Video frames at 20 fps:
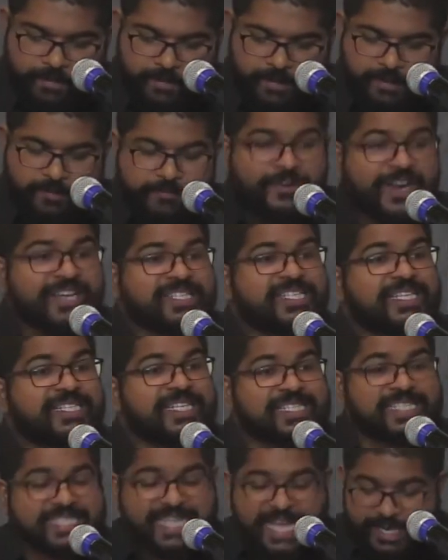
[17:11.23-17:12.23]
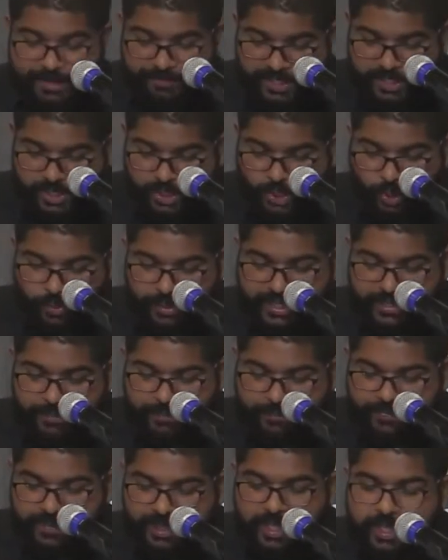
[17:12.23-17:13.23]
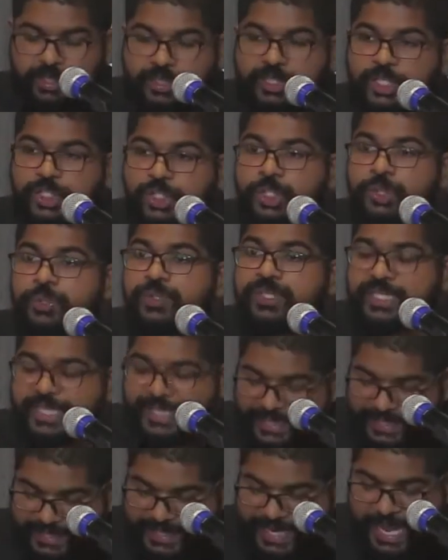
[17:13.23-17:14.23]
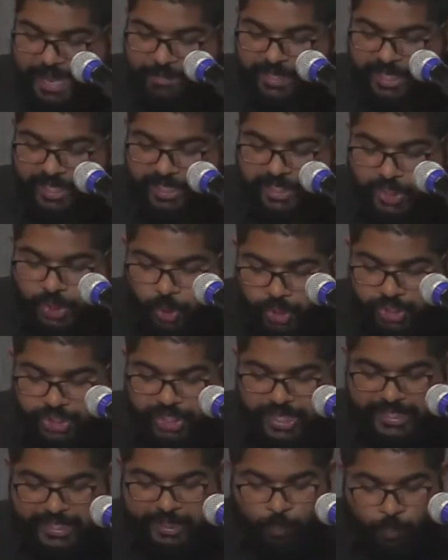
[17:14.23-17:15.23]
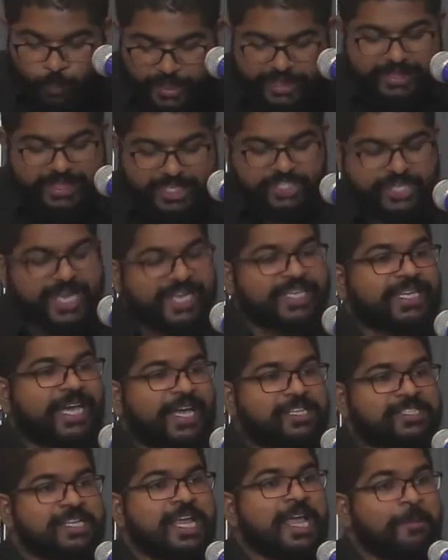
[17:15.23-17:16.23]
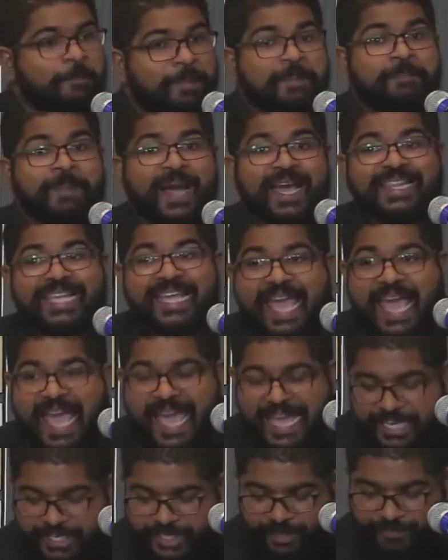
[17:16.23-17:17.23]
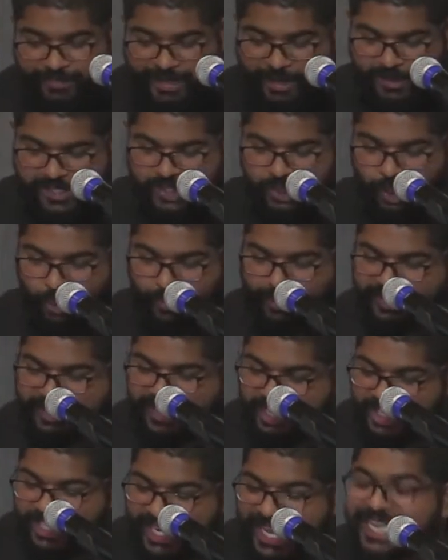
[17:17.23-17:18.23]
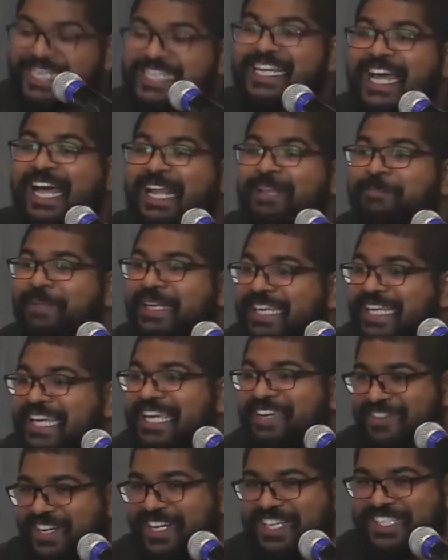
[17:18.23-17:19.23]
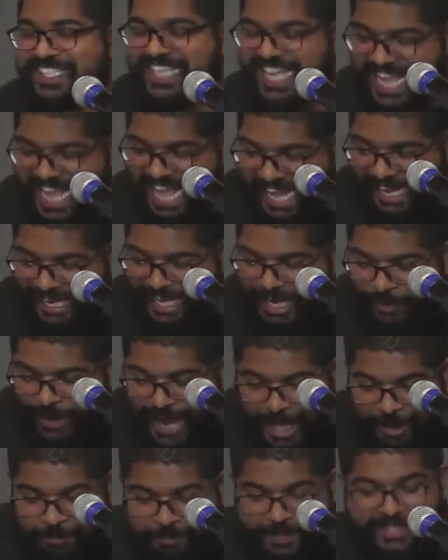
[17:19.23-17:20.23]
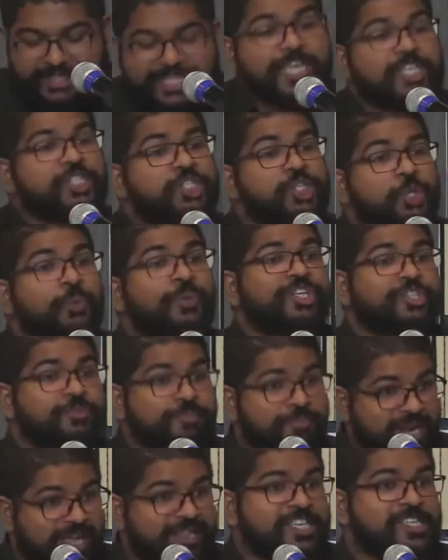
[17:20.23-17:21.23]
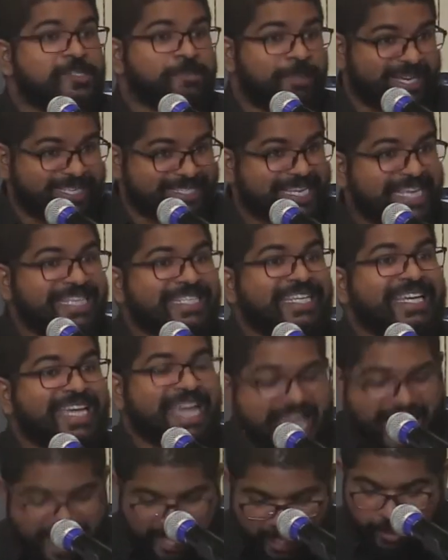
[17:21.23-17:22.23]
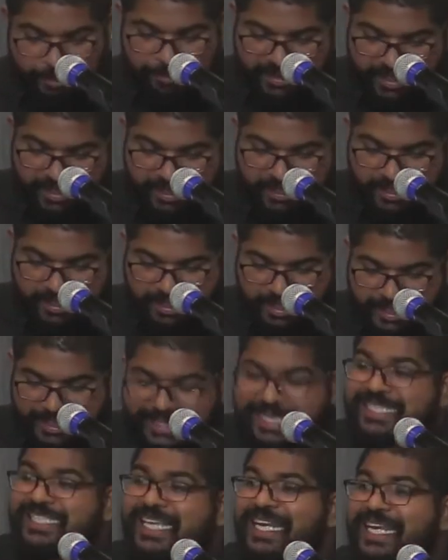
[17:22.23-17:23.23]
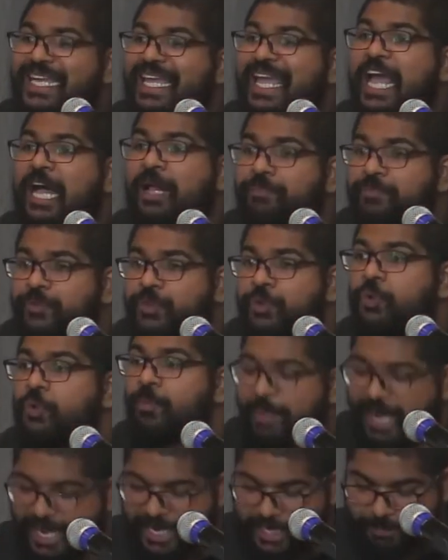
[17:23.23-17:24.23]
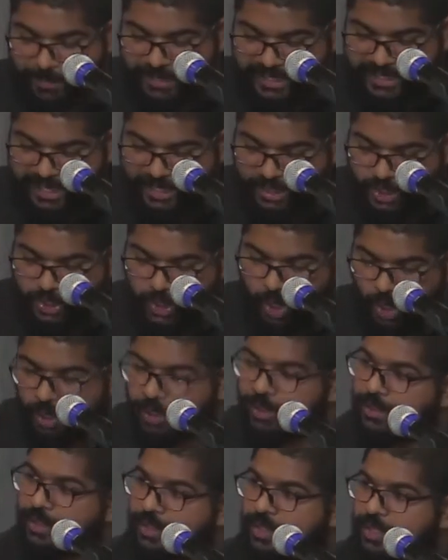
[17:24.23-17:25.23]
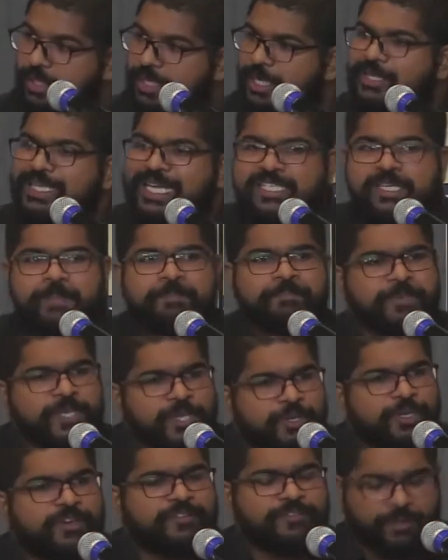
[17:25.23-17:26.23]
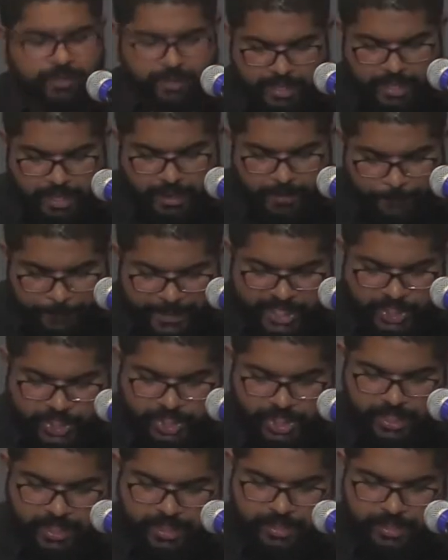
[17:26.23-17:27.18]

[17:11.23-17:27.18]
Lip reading: Friends, at the start of the story, the Jews condemned associating with the Gentiles. But by the end of our story, the Gentile believers are now helping their Jewish brothers by sending help. They're sending help through Barnabas and Saul. Now, that's a beautiful picture